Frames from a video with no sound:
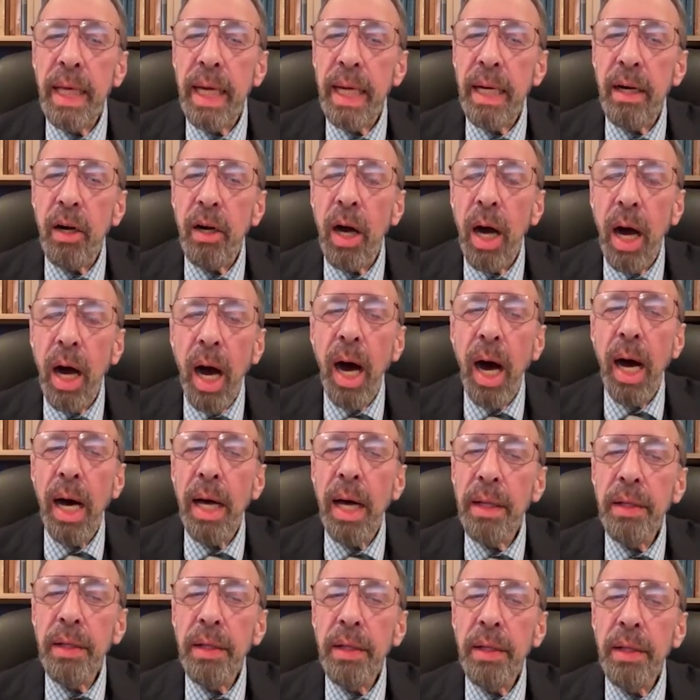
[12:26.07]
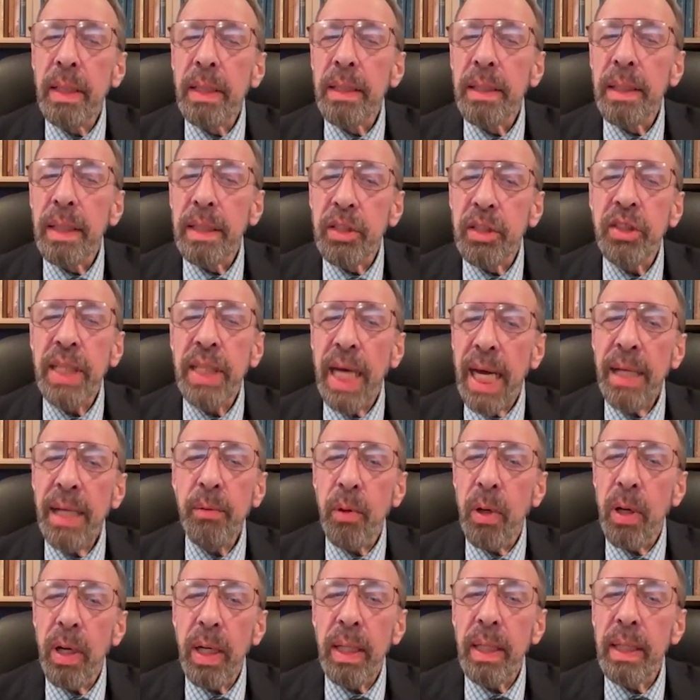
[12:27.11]
there on the
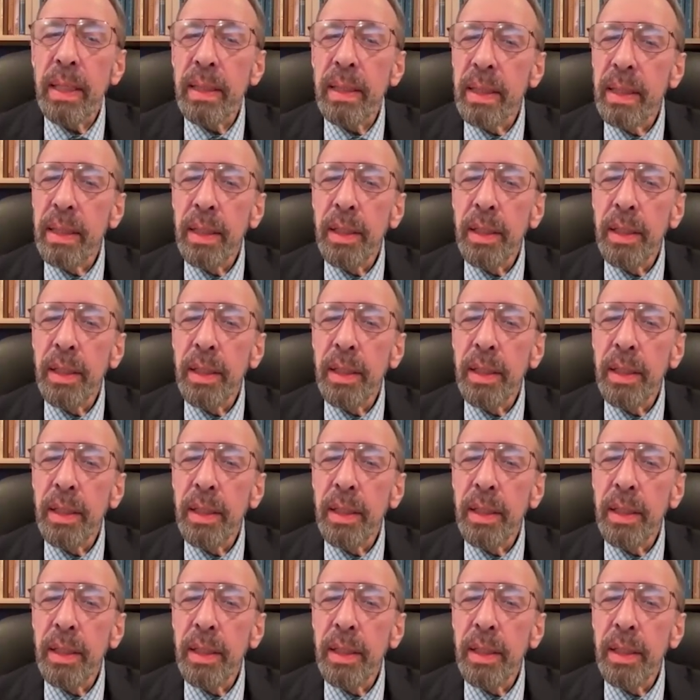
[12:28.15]
sidewalk.